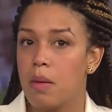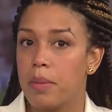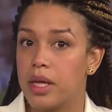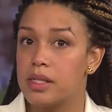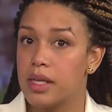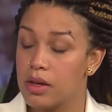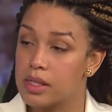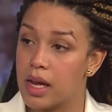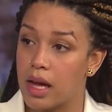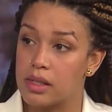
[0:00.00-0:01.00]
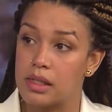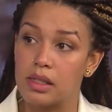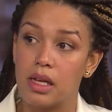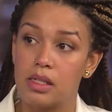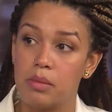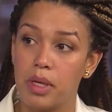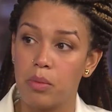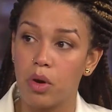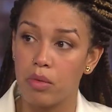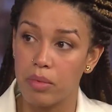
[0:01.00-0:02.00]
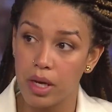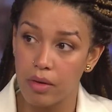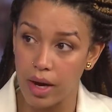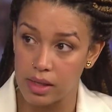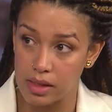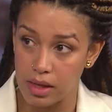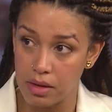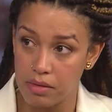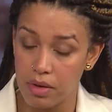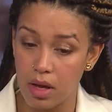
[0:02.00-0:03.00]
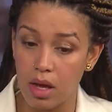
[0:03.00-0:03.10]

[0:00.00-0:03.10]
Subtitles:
But sales taxes tend to be more regressive